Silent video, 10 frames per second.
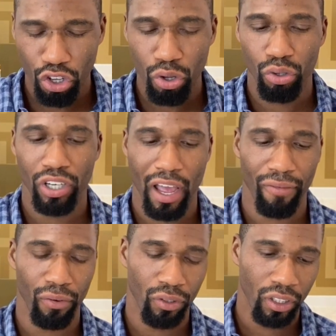huge
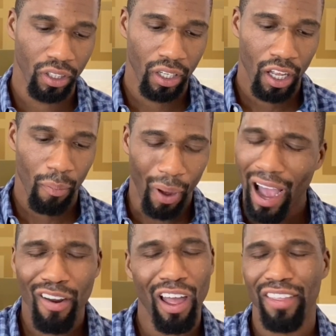level. But
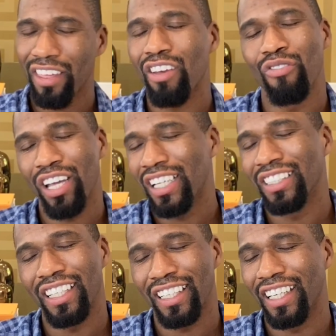I think
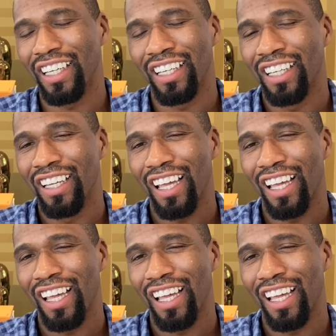realistically,